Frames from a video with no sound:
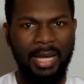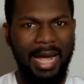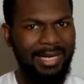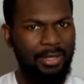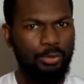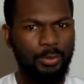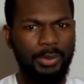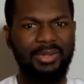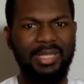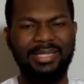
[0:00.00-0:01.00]
Adults
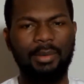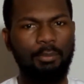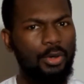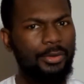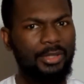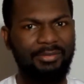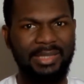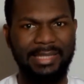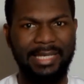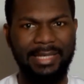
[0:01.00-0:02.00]
possess more
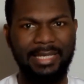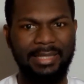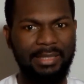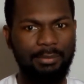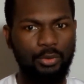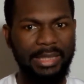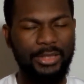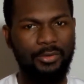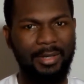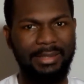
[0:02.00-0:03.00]
sophisticated mnemonic
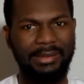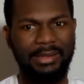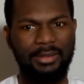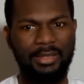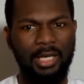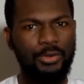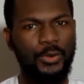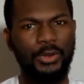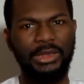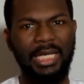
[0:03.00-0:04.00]
strategies
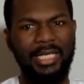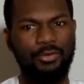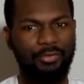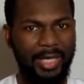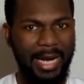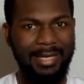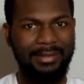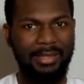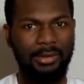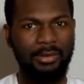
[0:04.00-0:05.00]
such as
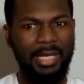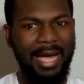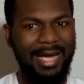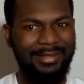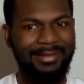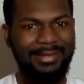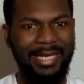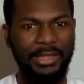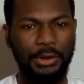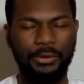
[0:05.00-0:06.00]
rehearsal,
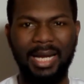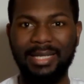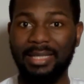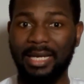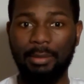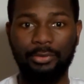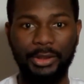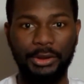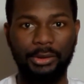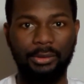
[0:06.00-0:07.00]
association, and
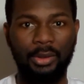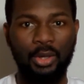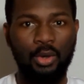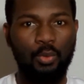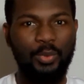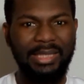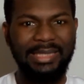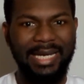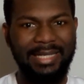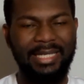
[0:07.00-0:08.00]
elaboration,
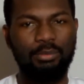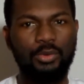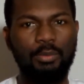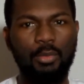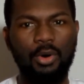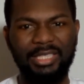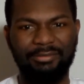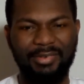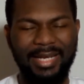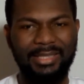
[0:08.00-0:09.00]
which enable more
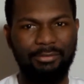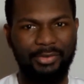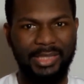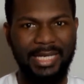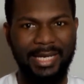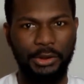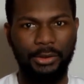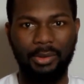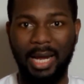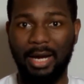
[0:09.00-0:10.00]
effective
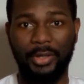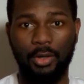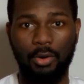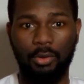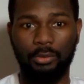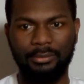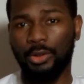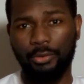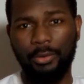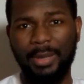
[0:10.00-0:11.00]
retention and recall.
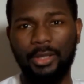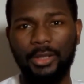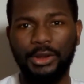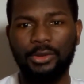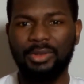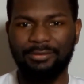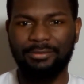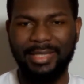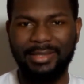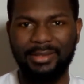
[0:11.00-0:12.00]
Neurobiological
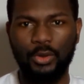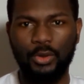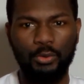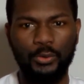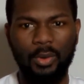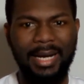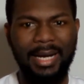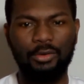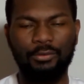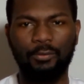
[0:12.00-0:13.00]
differences also
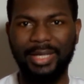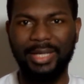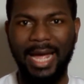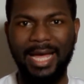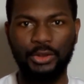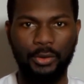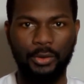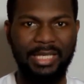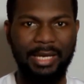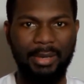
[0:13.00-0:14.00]
account for enhanced
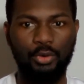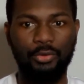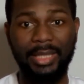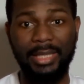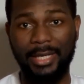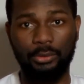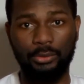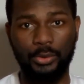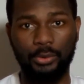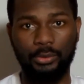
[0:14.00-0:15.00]
short term memory in
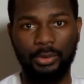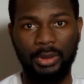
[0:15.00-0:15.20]
adulthood.